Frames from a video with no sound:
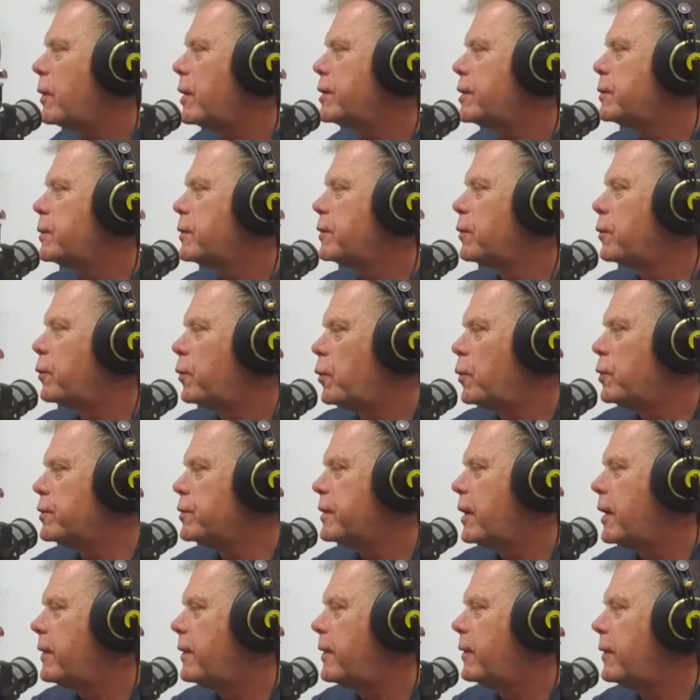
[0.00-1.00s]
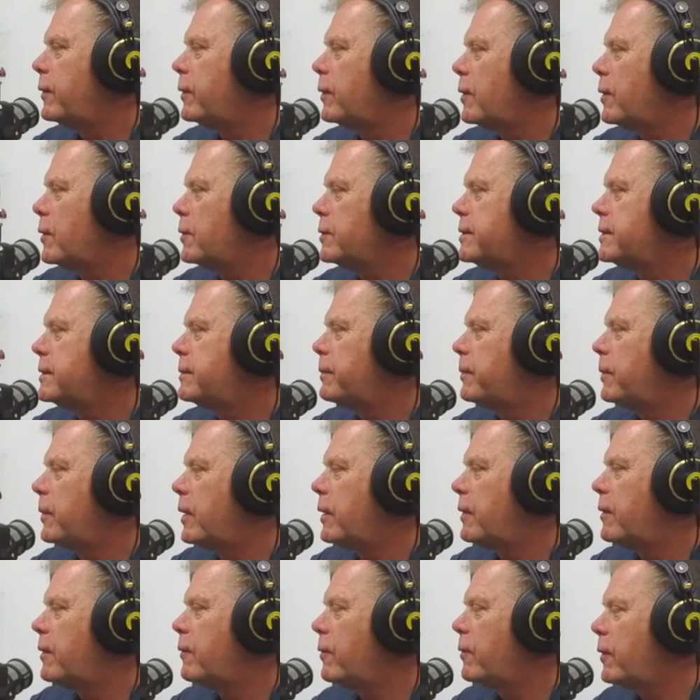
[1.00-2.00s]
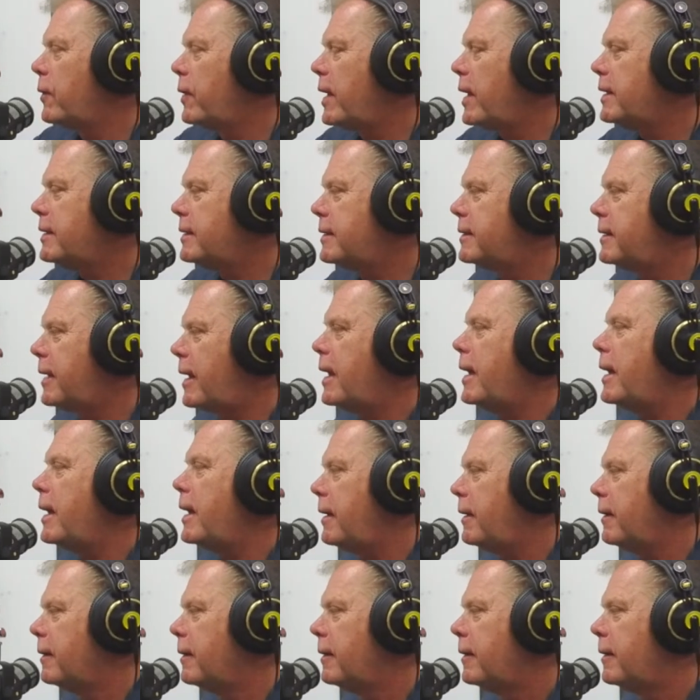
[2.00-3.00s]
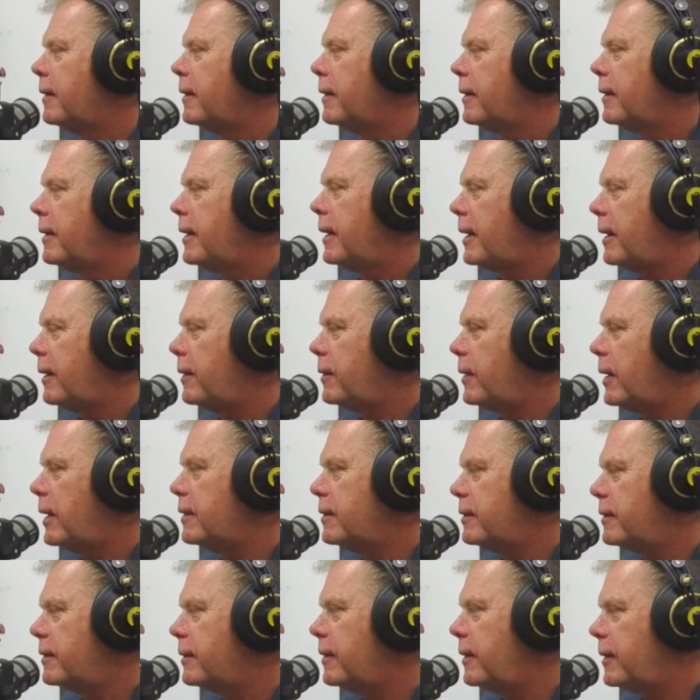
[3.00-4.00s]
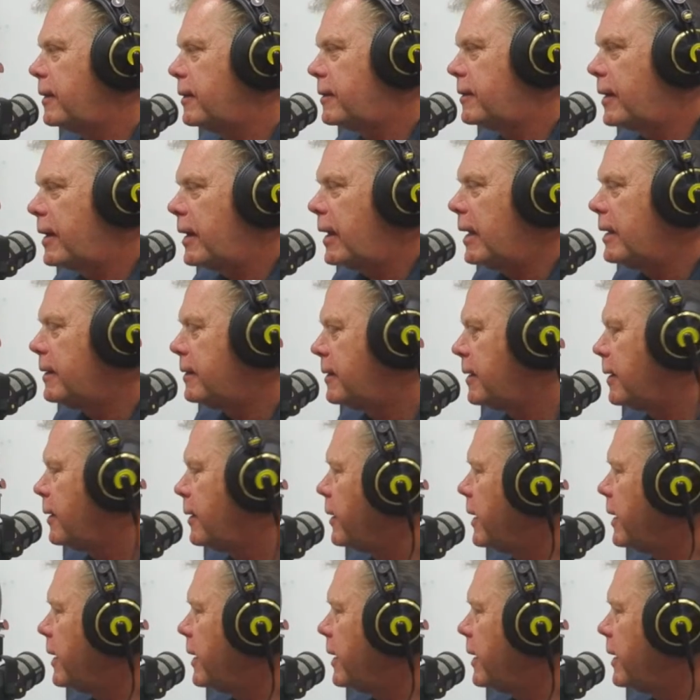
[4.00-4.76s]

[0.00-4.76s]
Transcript: with the rules? Do they stay? Is there any